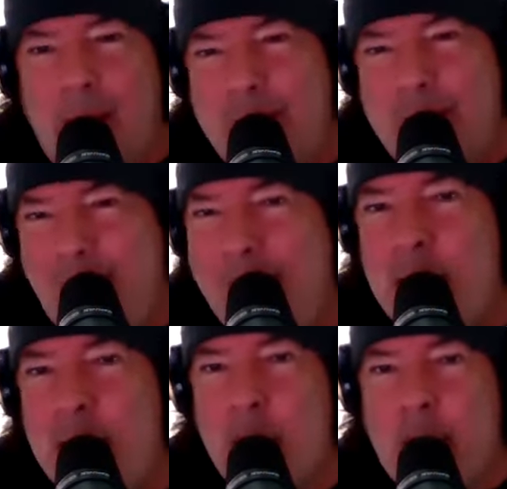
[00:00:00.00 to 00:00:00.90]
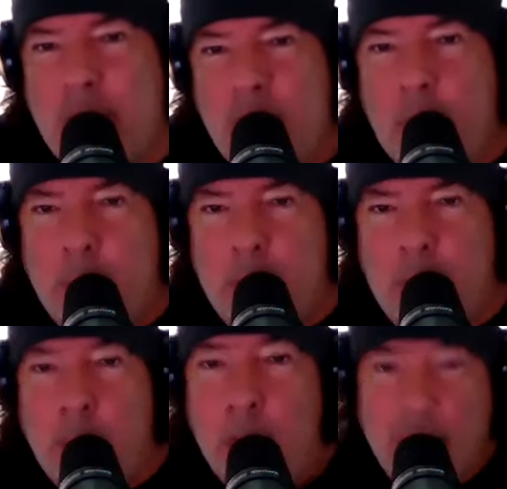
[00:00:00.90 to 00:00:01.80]
tied to that football
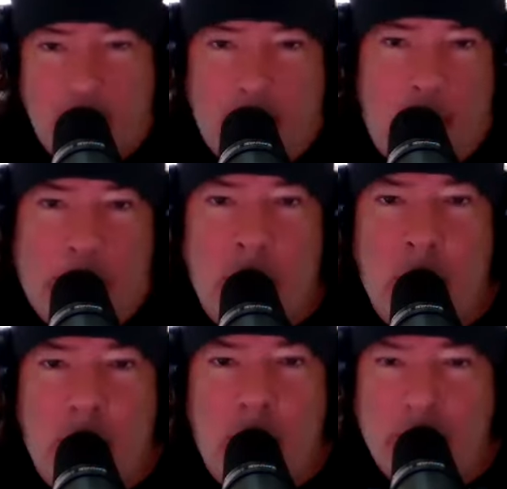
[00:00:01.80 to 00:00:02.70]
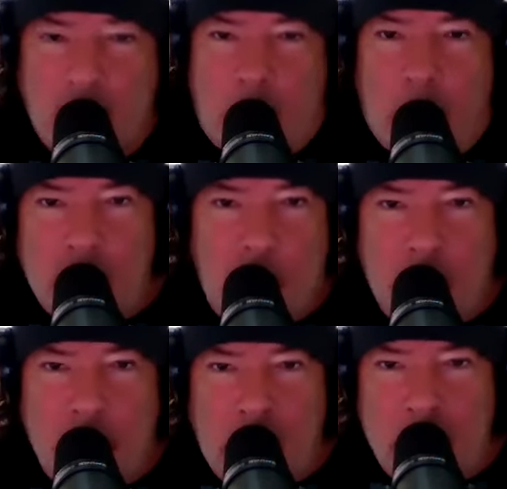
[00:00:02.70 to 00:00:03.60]
program, football makes the money. Football is the money
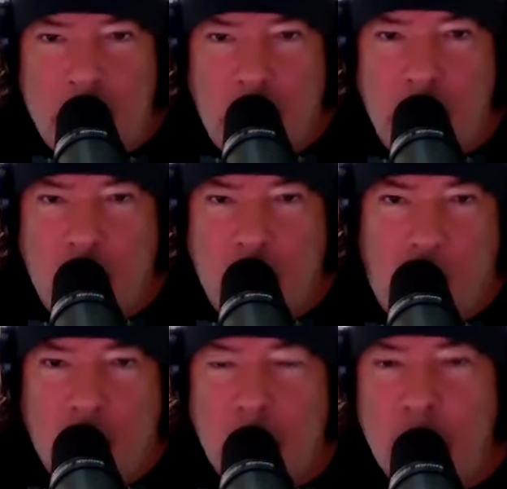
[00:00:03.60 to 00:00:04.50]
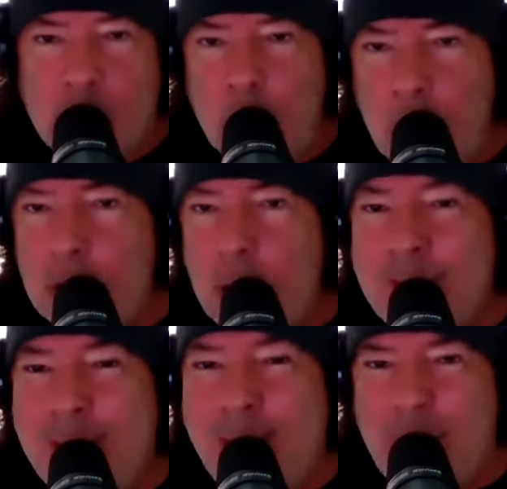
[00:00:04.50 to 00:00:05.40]
maker south of the border. So you start
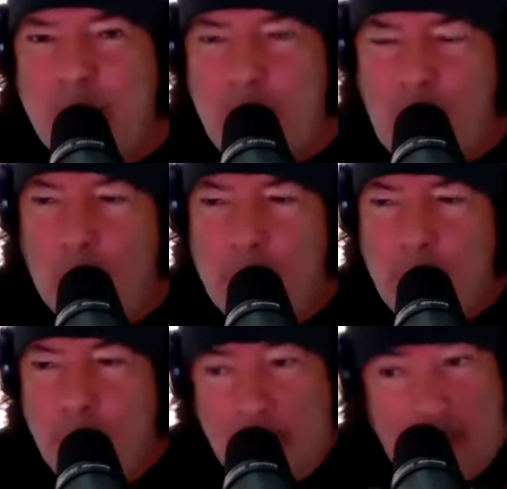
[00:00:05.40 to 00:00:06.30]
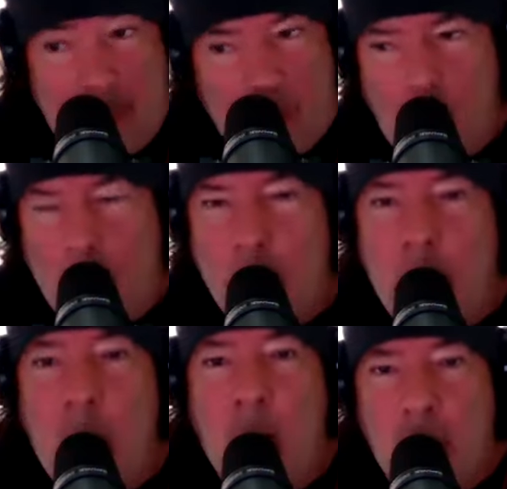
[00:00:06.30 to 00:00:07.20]
taking, people wondering,
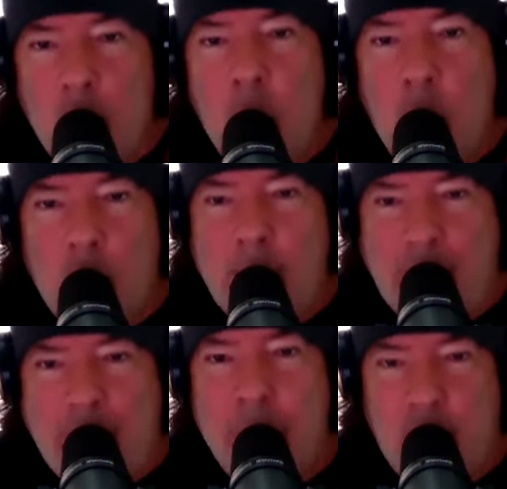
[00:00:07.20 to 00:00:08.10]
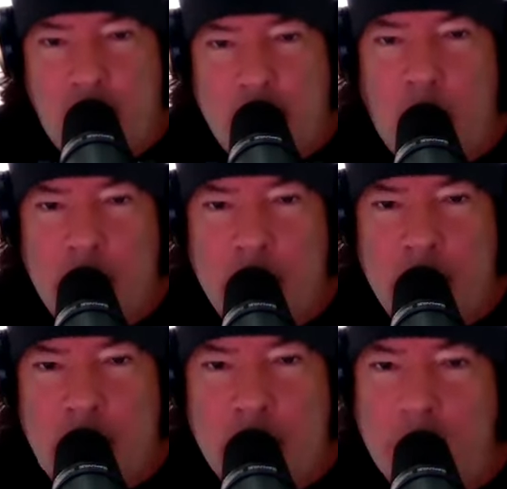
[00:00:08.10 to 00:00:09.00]
are you going to have football this
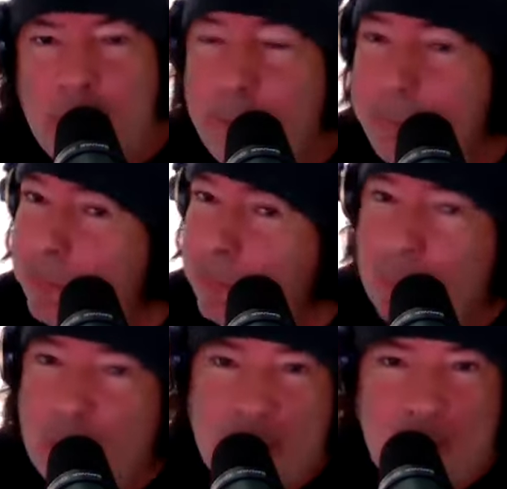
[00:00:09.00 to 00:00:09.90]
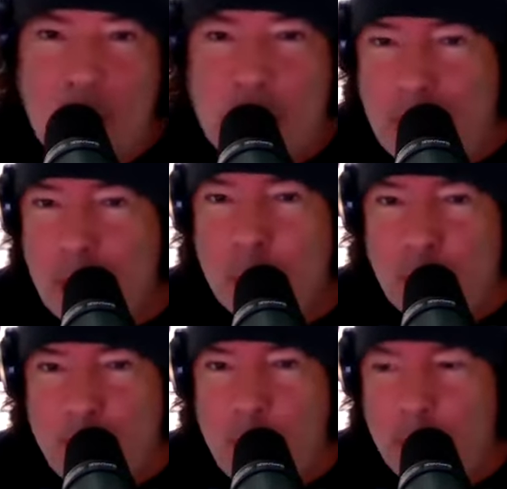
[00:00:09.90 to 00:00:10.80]
season? You take those
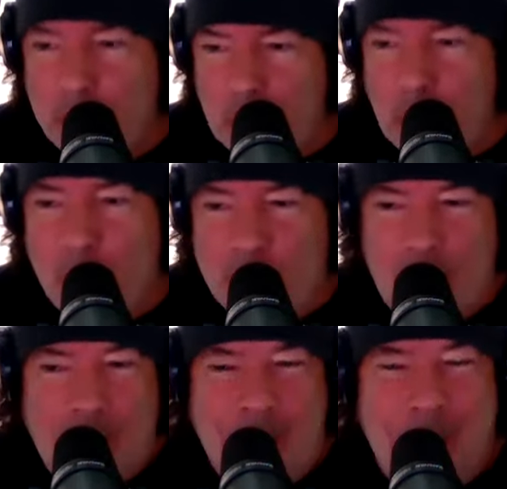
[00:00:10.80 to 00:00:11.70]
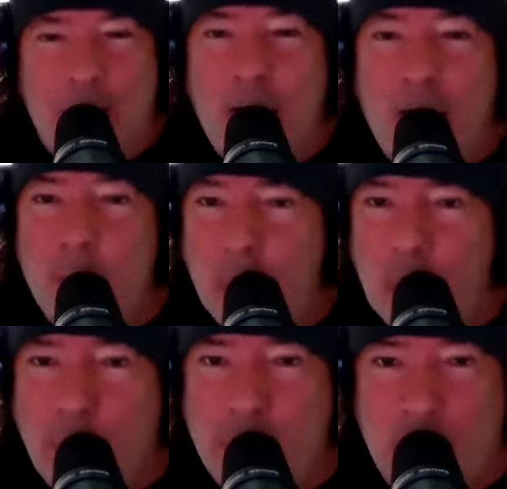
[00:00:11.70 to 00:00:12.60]
football programs out, there are other
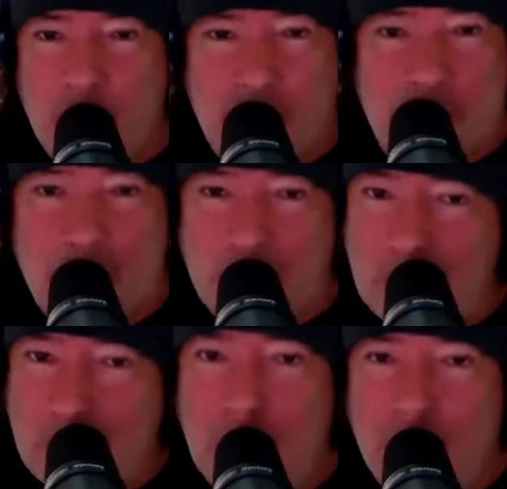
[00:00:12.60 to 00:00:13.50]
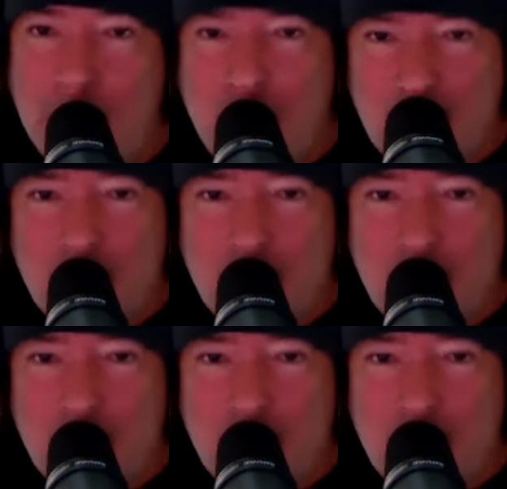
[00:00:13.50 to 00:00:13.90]
programs who are just going to get cut because there's